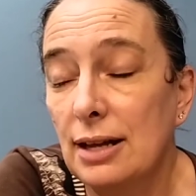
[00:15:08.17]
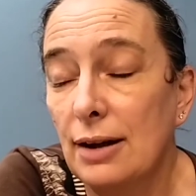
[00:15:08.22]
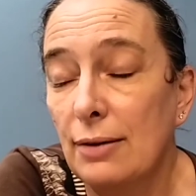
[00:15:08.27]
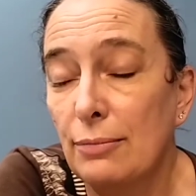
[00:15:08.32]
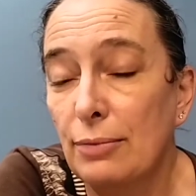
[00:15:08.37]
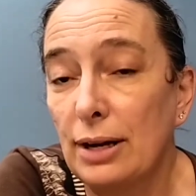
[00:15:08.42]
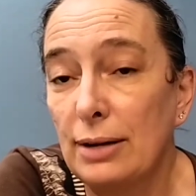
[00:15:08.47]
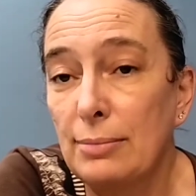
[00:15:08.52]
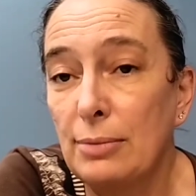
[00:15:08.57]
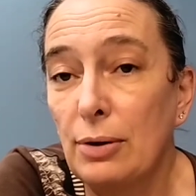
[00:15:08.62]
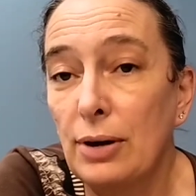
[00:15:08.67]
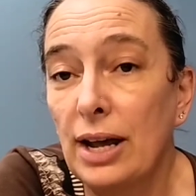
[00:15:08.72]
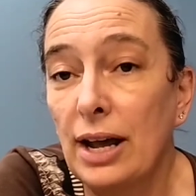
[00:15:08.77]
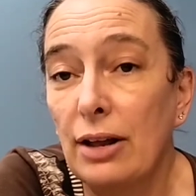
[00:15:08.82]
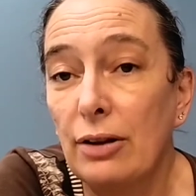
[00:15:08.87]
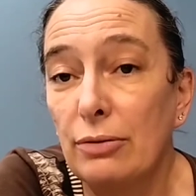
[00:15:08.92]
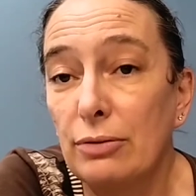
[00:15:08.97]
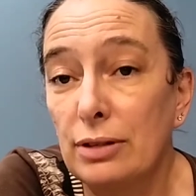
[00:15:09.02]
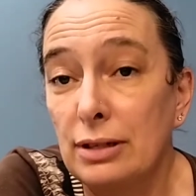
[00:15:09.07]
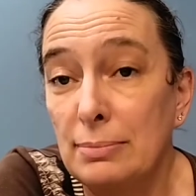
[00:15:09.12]
Rainbow
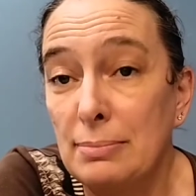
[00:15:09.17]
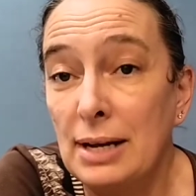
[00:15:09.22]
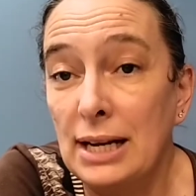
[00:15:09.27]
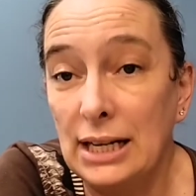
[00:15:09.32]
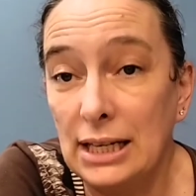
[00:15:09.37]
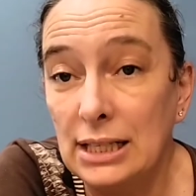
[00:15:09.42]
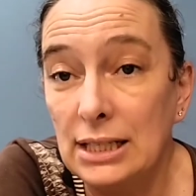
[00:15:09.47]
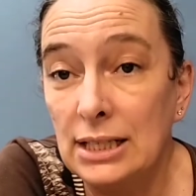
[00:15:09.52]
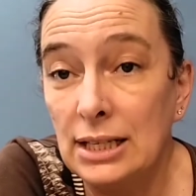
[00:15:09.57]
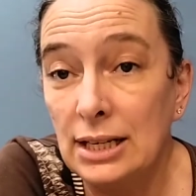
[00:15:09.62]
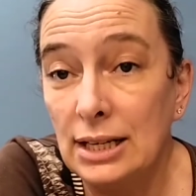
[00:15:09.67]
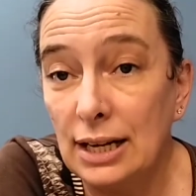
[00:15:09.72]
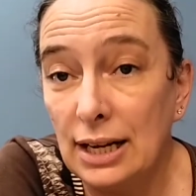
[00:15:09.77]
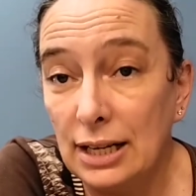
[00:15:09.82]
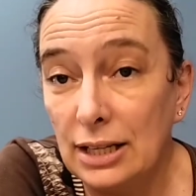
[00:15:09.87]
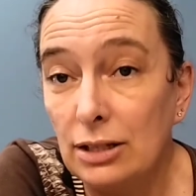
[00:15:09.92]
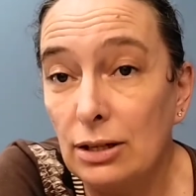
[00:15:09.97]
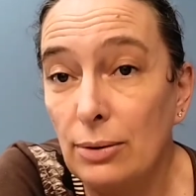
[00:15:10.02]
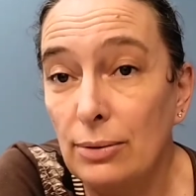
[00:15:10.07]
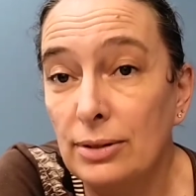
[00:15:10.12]
Gallery made a
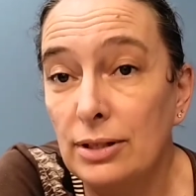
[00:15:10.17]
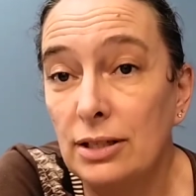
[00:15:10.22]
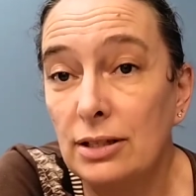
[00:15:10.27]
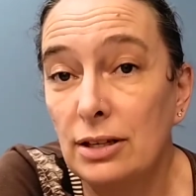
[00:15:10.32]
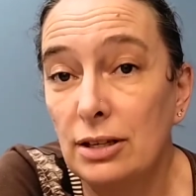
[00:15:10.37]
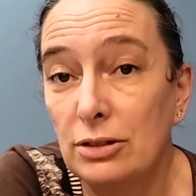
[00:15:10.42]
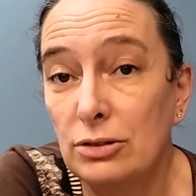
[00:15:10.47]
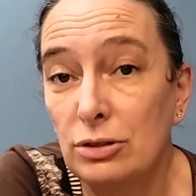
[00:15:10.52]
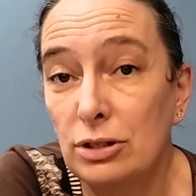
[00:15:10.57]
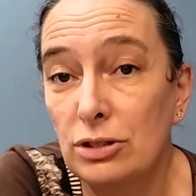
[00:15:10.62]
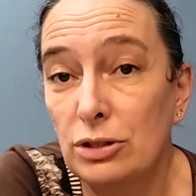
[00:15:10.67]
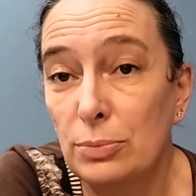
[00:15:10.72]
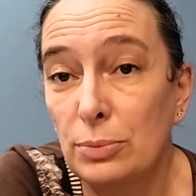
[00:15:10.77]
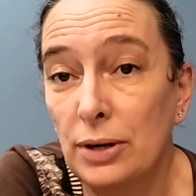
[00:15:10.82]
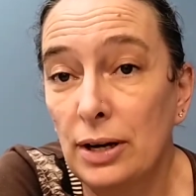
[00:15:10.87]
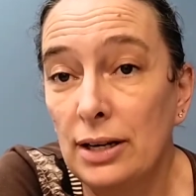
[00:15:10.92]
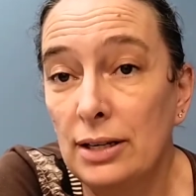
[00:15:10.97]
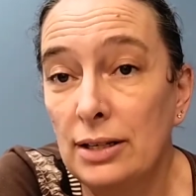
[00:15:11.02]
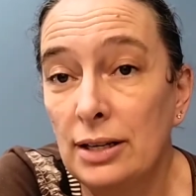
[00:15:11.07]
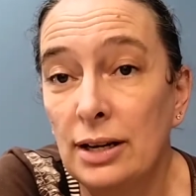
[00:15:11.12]
glow-in-the-dark treasure
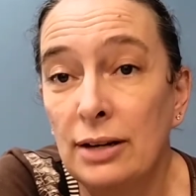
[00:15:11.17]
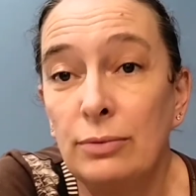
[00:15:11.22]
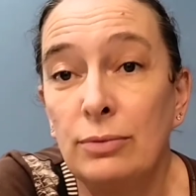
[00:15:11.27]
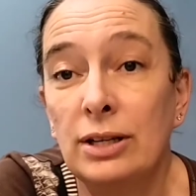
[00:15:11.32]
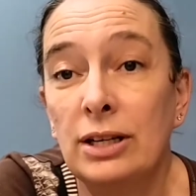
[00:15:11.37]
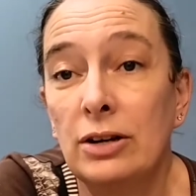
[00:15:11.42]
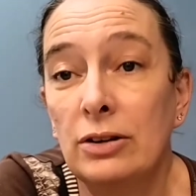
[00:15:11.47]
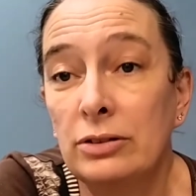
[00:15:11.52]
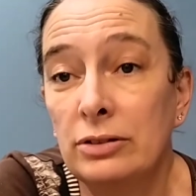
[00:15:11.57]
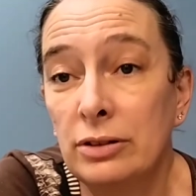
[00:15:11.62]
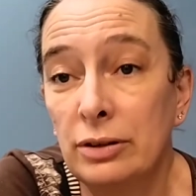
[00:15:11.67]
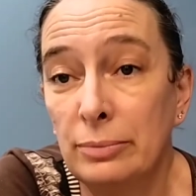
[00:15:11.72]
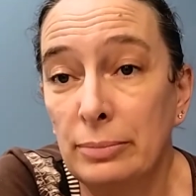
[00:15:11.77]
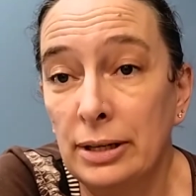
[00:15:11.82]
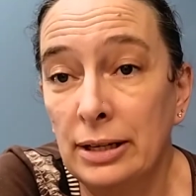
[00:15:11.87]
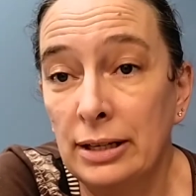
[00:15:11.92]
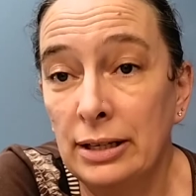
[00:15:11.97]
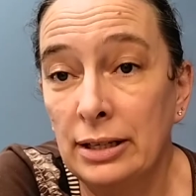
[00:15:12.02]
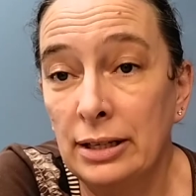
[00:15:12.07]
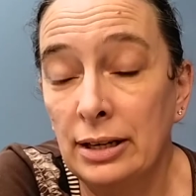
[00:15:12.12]
braid, and we all know
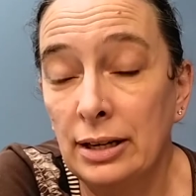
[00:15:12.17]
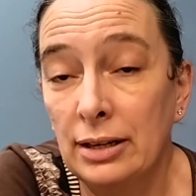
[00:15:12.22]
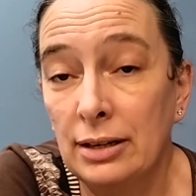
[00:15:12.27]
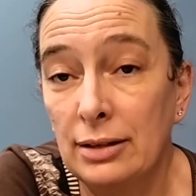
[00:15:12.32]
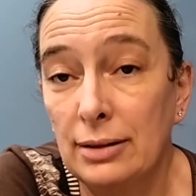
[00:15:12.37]
my